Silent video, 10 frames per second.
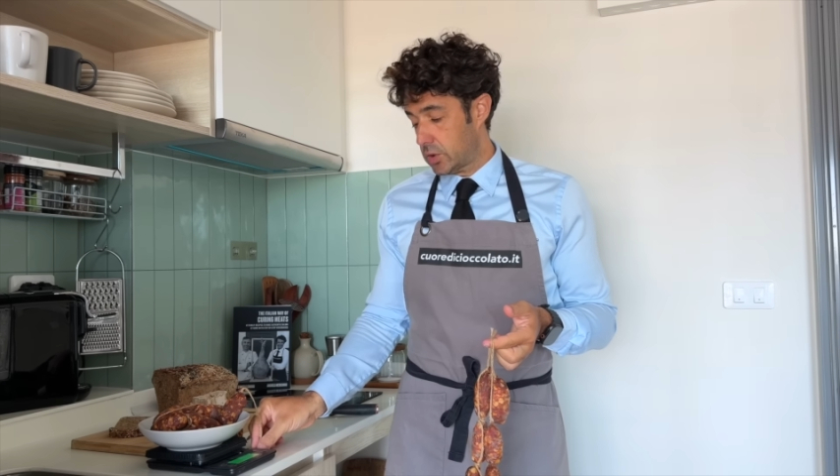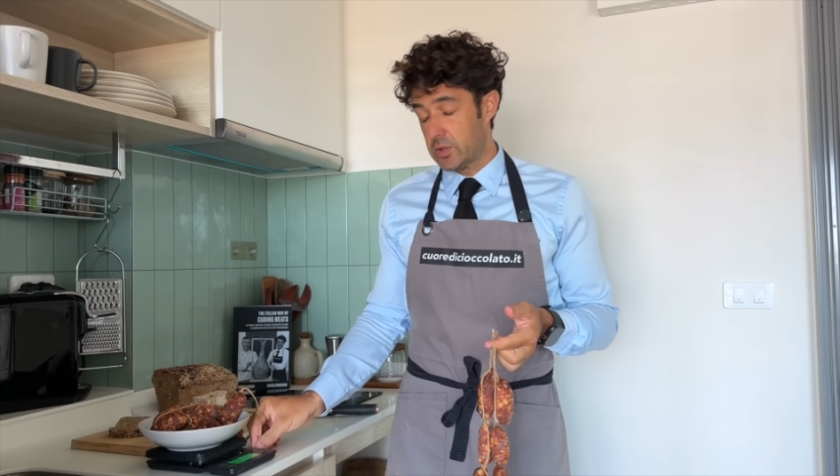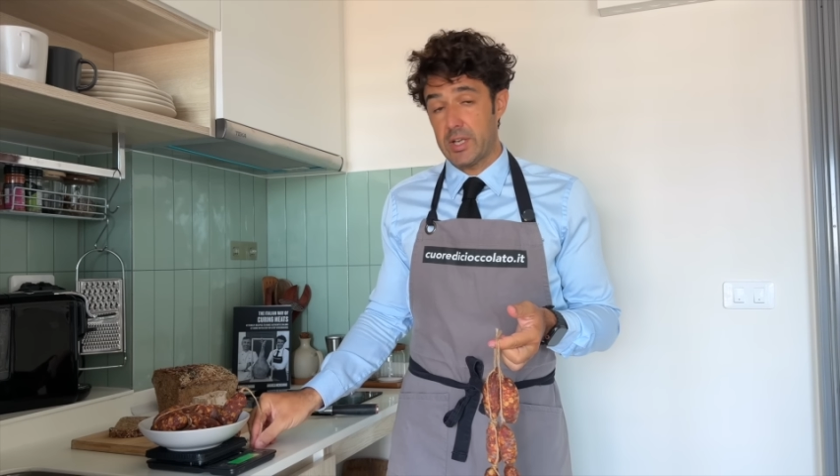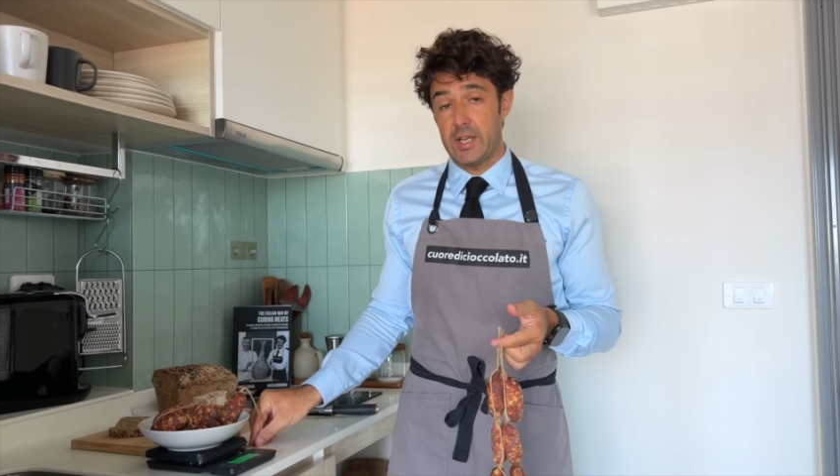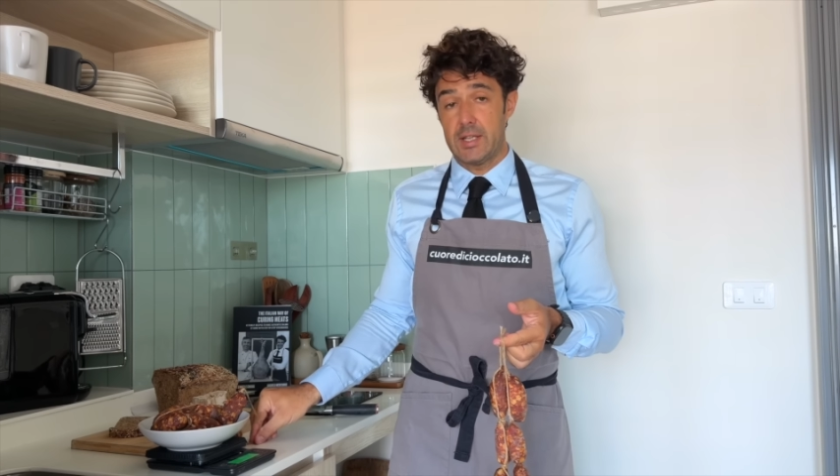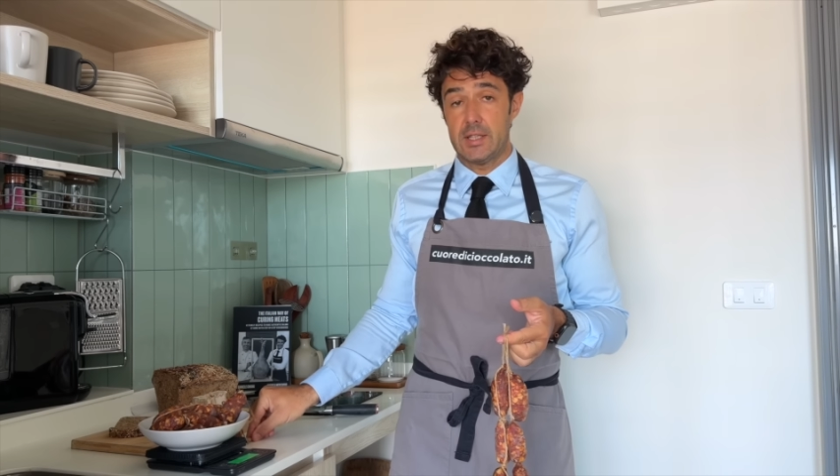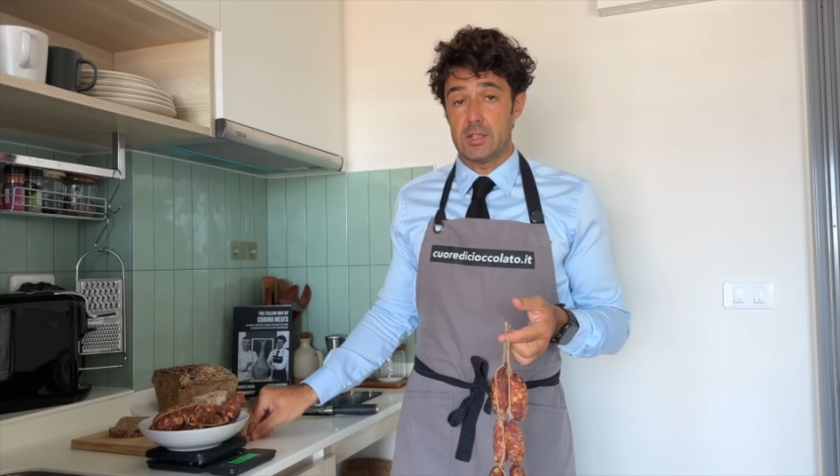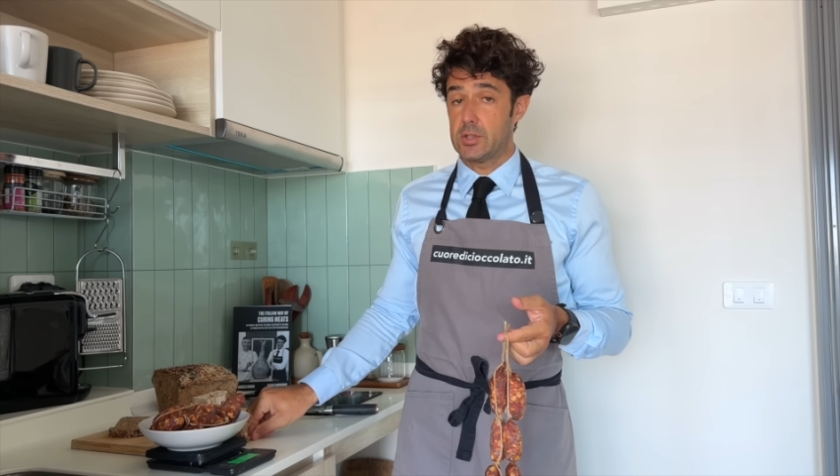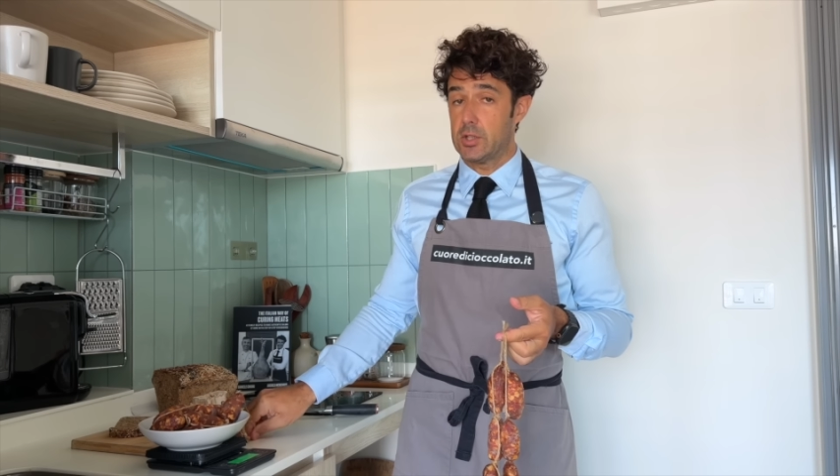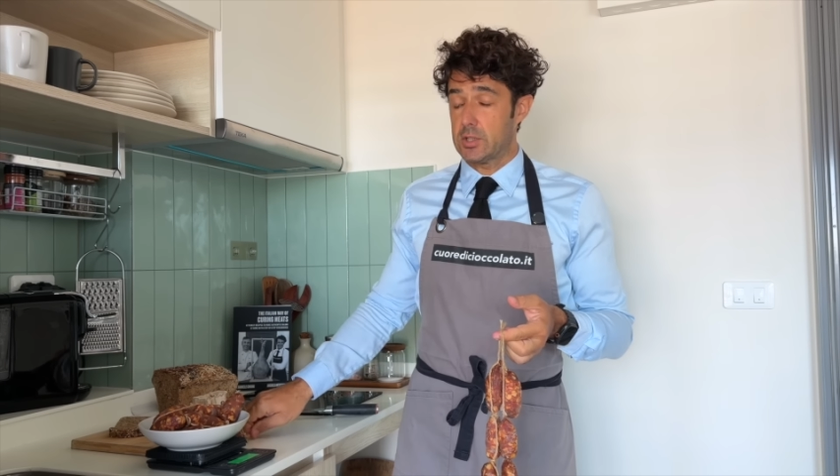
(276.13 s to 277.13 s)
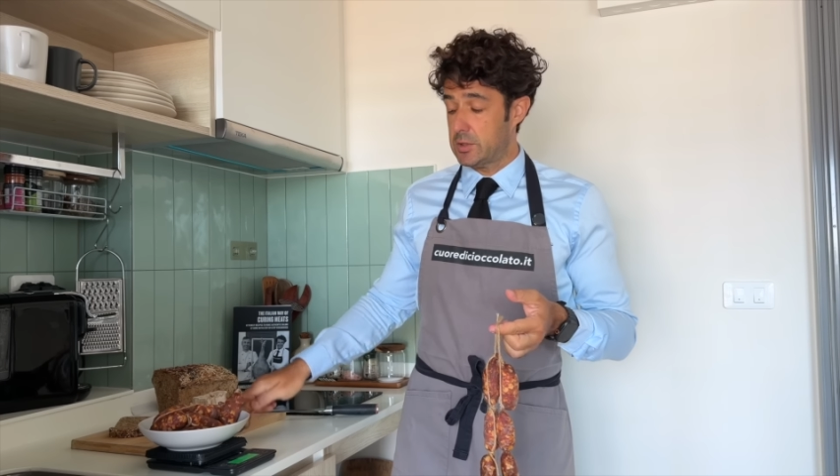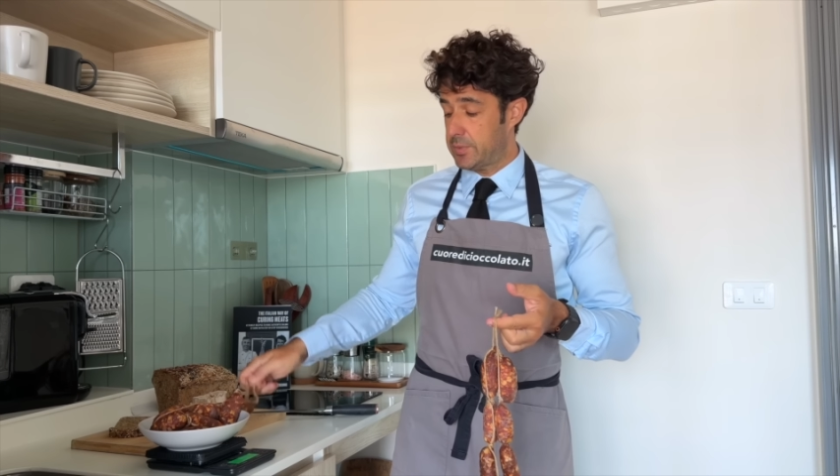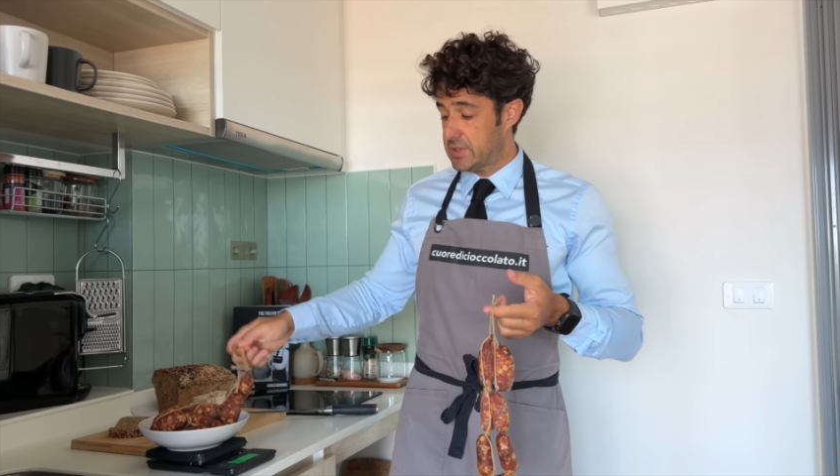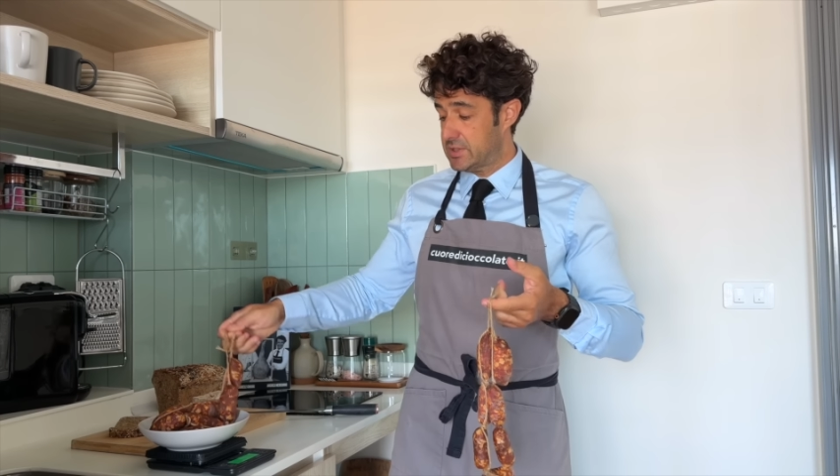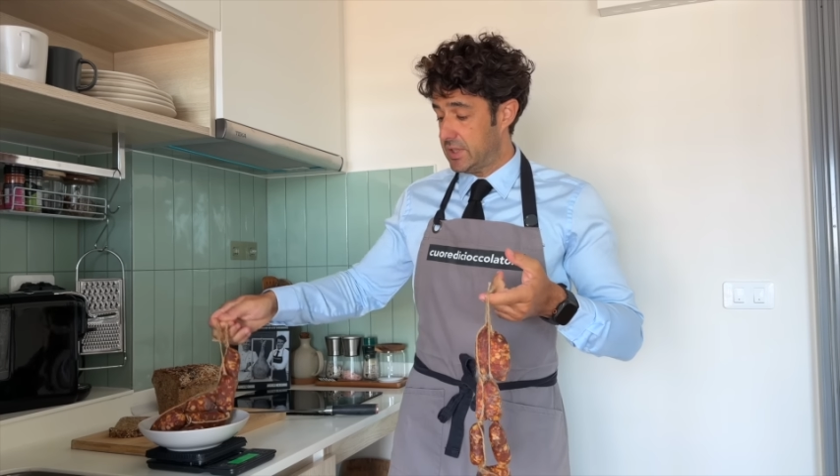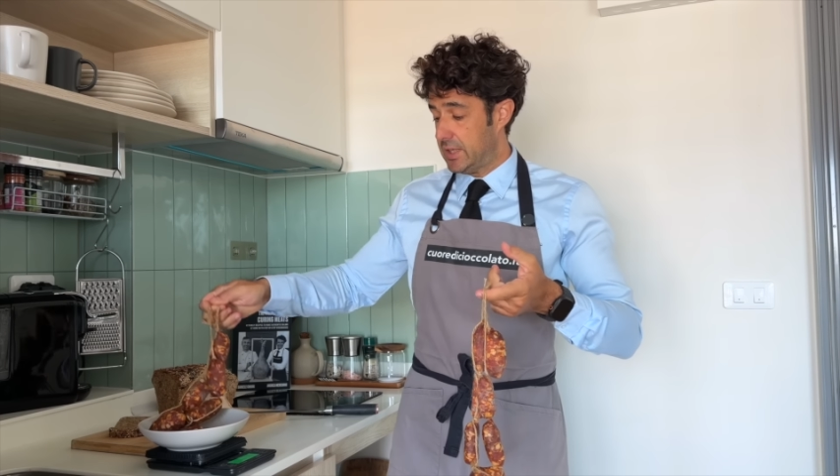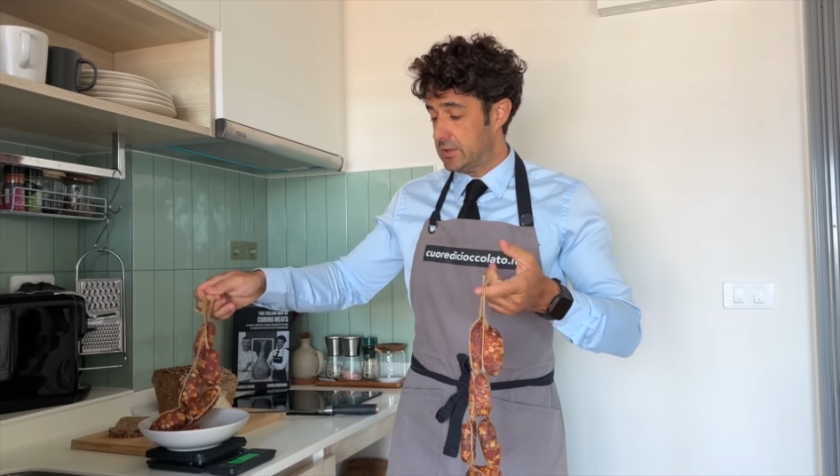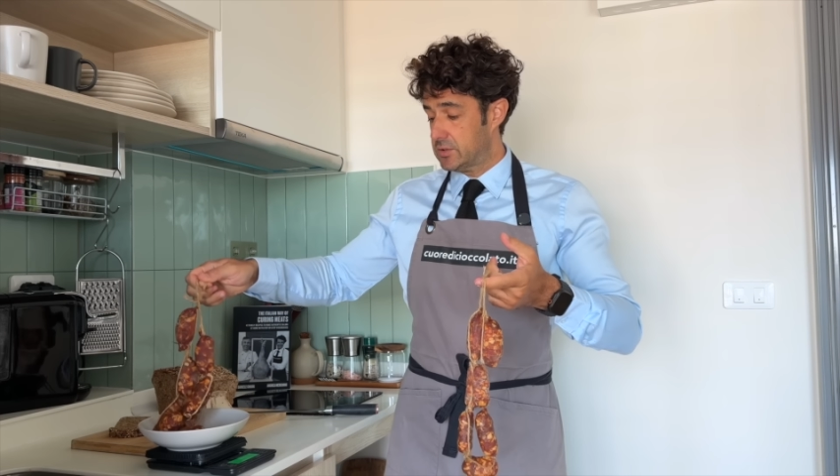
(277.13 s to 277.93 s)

already 30%,